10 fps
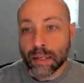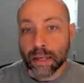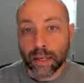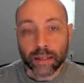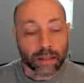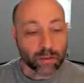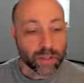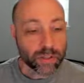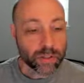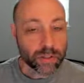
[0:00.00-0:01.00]
adding a
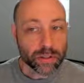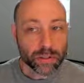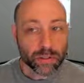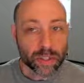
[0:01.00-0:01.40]
feature to the